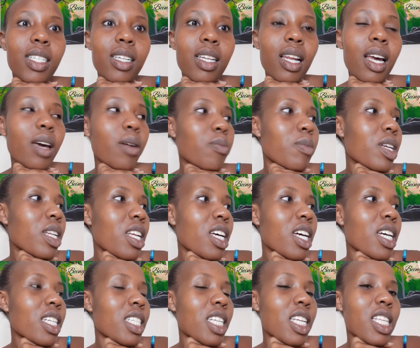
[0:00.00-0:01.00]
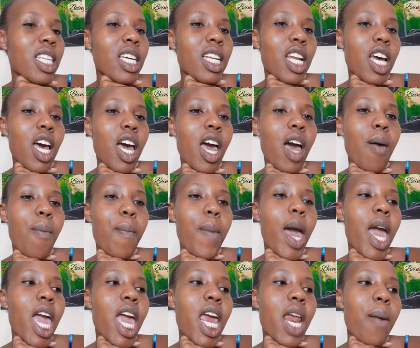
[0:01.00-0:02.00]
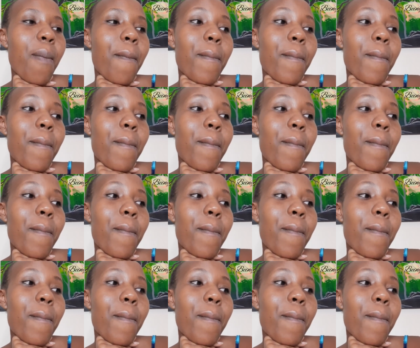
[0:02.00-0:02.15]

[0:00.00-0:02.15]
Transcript: till like midnight, and then I am in